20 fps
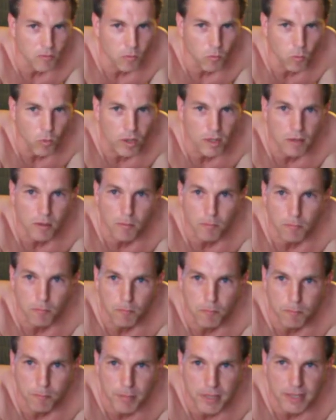One of the
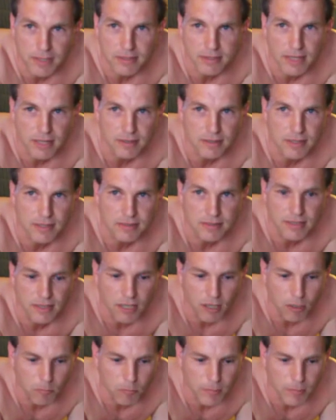big techniques that helped